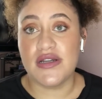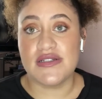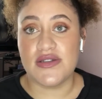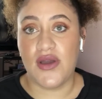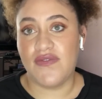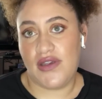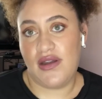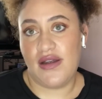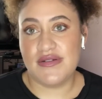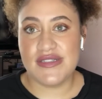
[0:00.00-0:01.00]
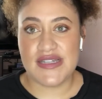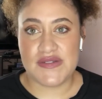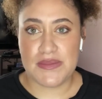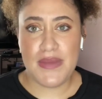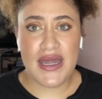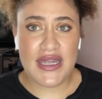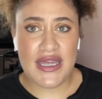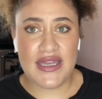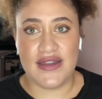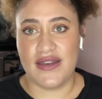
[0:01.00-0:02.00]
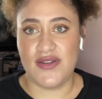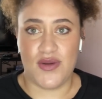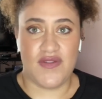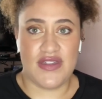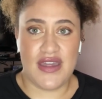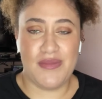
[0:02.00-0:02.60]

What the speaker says: And so I figured I would save some money and do everything.